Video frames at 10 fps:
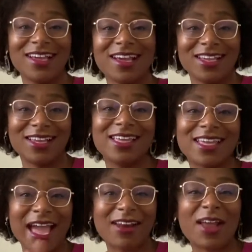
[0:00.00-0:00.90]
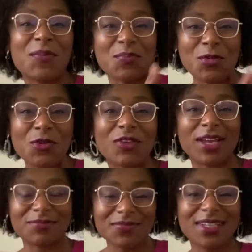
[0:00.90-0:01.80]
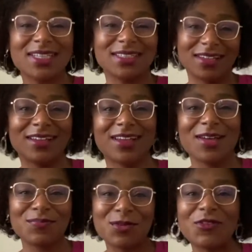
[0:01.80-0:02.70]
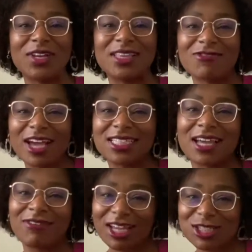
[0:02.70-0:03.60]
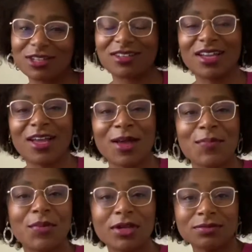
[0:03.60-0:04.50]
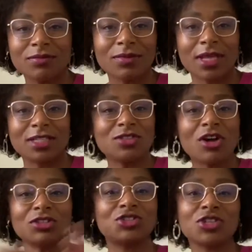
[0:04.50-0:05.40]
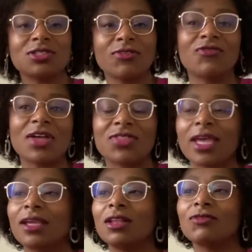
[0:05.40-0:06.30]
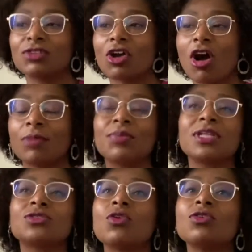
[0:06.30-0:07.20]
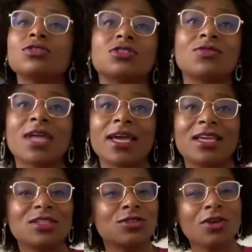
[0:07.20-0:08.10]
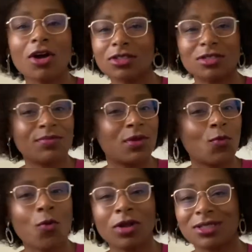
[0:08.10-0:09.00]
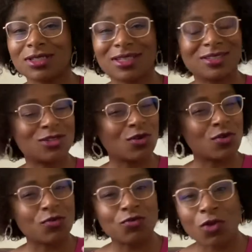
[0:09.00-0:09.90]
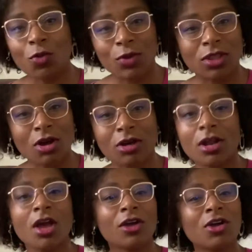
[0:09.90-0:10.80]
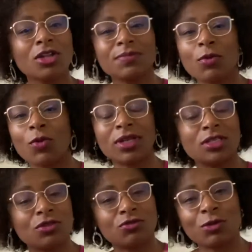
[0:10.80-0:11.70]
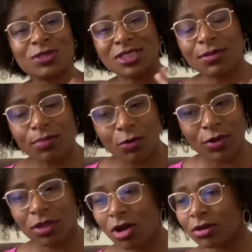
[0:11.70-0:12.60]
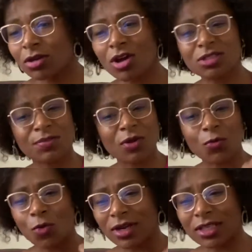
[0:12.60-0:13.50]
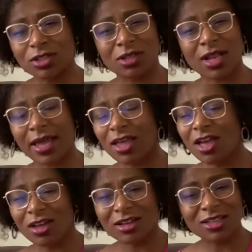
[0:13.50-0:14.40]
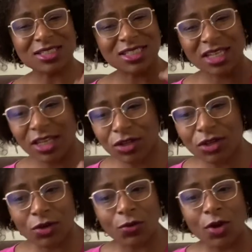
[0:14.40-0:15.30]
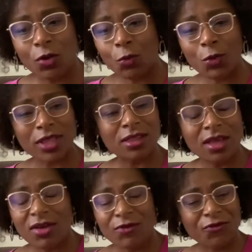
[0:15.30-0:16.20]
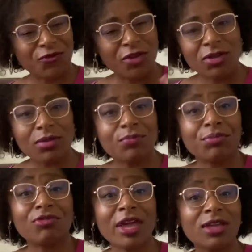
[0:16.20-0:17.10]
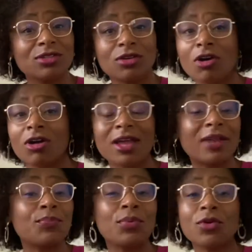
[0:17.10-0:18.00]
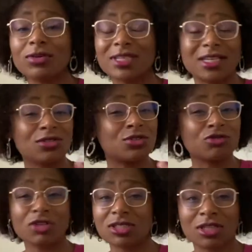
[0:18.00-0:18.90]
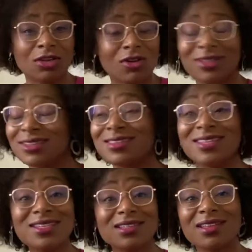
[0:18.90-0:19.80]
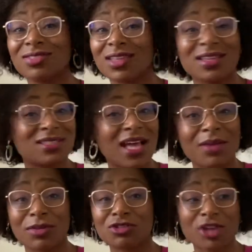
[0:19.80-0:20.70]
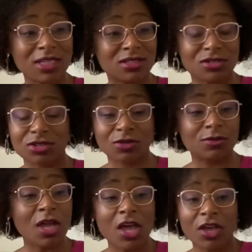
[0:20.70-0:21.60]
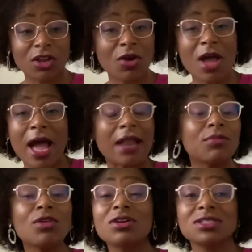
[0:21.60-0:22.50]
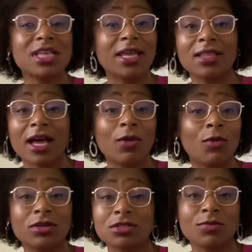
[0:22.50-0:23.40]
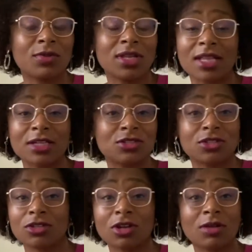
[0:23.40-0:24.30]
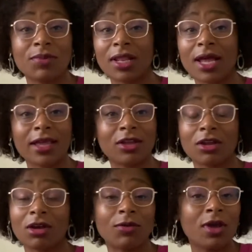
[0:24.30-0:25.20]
you're kind of like moving in the right direction. But it's not just the fact that he loves God, but it's also that he's got to be wanting to grow with God, got to be wanting to grow deeper with God, got to be wanting to, like, continue with further prayer to God and put his trust in God. These are the things that I'm attracted to, you know? And I'm not saying that I want somebody that's just going to be, like, you know,